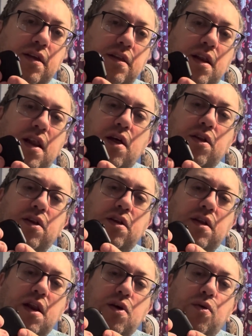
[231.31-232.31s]
the
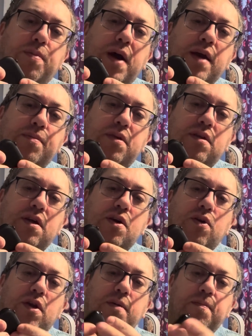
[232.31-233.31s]
little paper thing
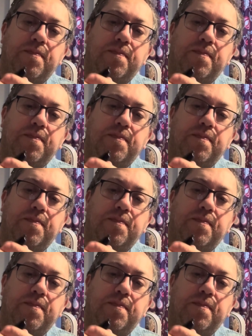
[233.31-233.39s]
on it.